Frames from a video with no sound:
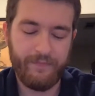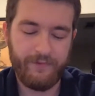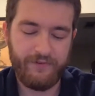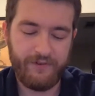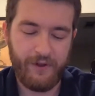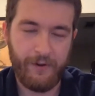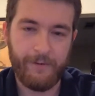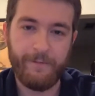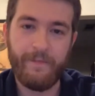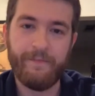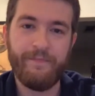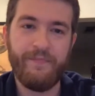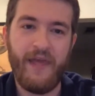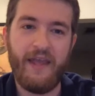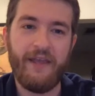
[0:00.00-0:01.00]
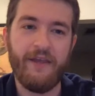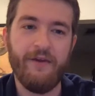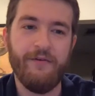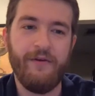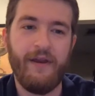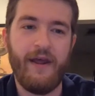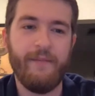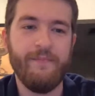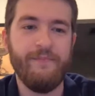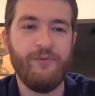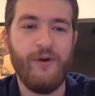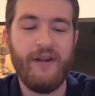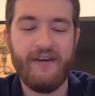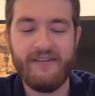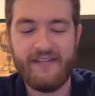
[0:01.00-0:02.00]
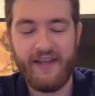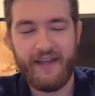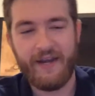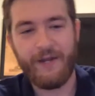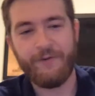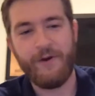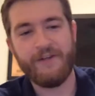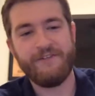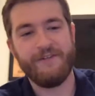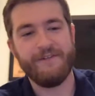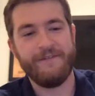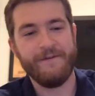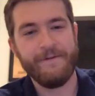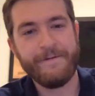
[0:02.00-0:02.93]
so thank you. And I'm ready to take any questions.